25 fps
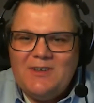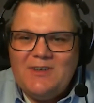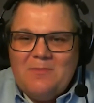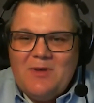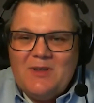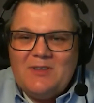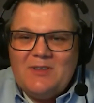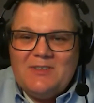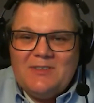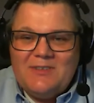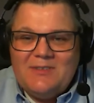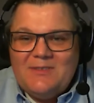
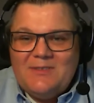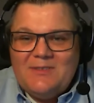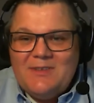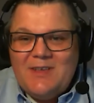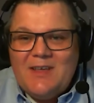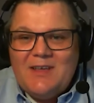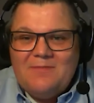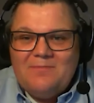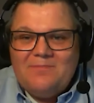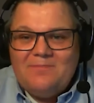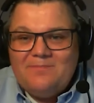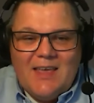But
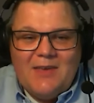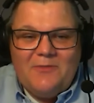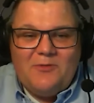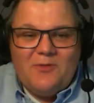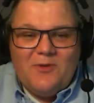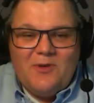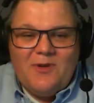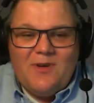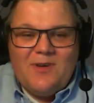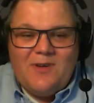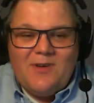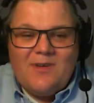yeah, if
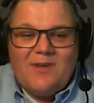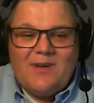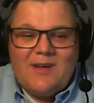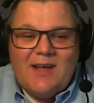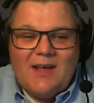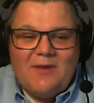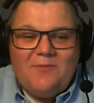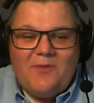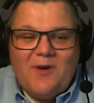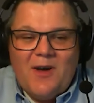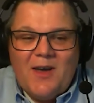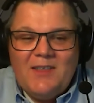you
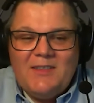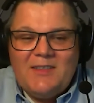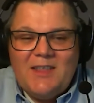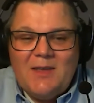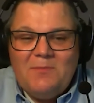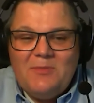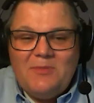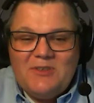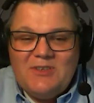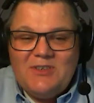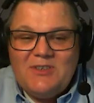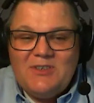have high
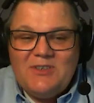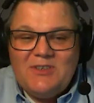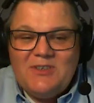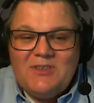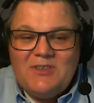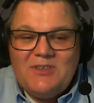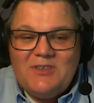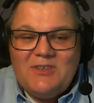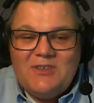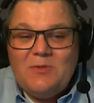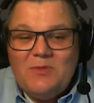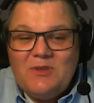temperatures,
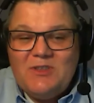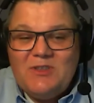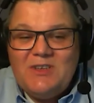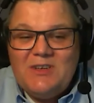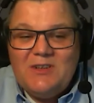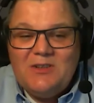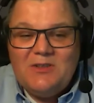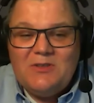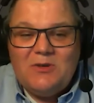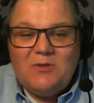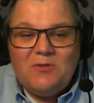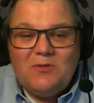your
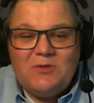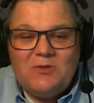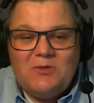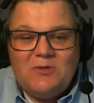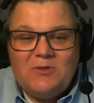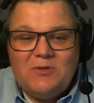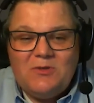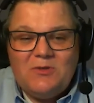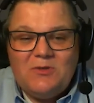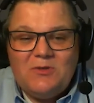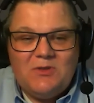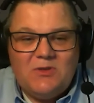materials
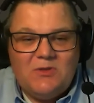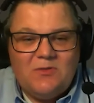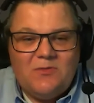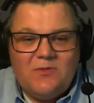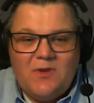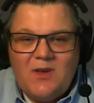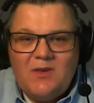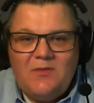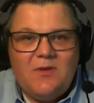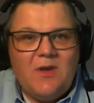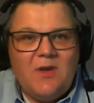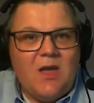also need to
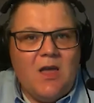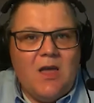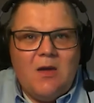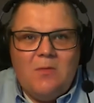survive.